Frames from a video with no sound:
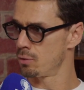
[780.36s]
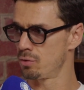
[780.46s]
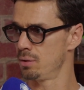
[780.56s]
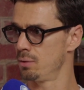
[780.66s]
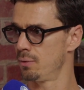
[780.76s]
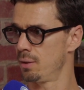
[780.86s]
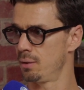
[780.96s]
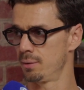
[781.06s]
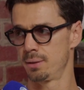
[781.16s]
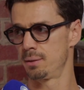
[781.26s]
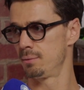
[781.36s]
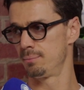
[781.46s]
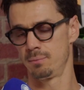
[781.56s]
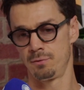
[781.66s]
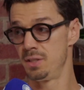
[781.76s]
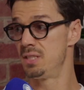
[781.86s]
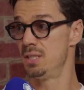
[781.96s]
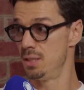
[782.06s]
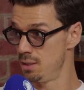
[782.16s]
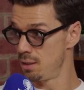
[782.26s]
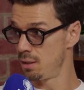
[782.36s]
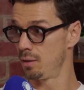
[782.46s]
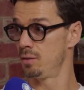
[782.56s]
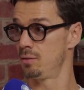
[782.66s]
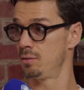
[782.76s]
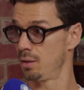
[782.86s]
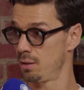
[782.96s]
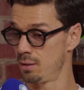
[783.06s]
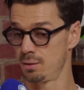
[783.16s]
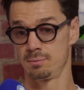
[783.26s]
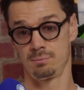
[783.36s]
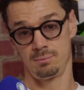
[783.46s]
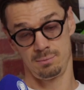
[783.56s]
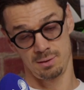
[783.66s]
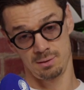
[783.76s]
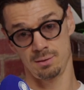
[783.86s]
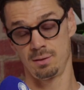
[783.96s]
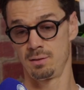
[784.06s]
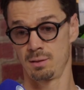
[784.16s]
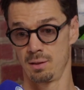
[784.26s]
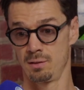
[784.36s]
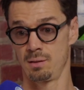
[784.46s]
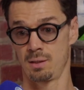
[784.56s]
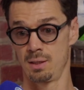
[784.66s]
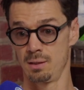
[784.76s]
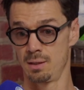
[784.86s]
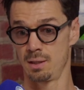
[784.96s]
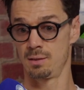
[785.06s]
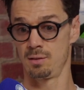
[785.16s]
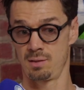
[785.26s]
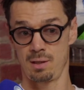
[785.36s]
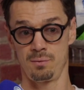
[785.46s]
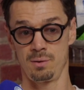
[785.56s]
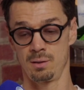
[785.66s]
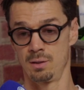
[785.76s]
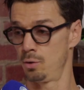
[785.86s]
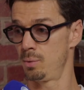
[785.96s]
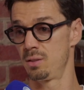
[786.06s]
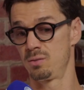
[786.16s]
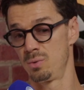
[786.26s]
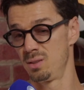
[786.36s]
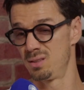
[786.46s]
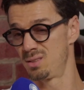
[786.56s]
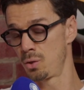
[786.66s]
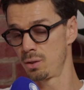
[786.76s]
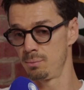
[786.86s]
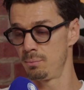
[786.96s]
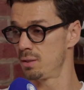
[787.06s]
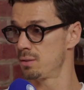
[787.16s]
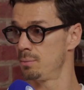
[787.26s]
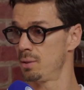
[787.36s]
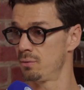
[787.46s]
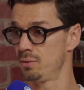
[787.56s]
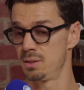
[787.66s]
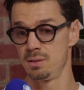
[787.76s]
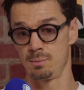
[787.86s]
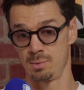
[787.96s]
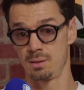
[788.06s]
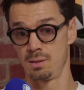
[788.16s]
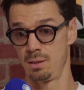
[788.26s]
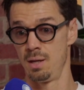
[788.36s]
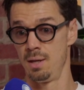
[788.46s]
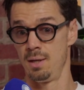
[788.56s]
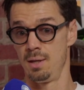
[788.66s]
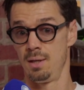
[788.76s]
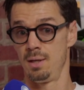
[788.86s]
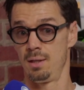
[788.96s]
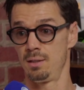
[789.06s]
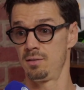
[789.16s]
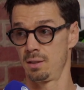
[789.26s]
Silva, Vitinha is a kid that it's having. Nobody's really talking much about Vitinha, but he's the